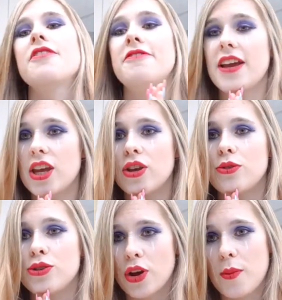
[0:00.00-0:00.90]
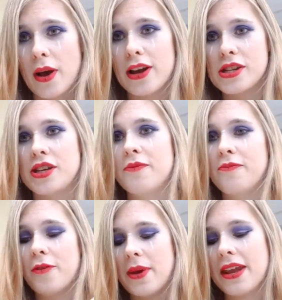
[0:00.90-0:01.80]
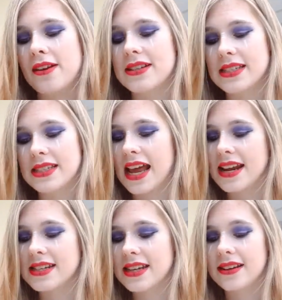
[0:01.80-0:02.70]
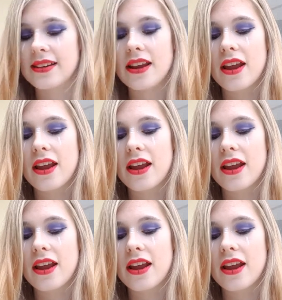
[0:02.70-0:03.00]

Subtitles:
thank you so much, and for being understanding.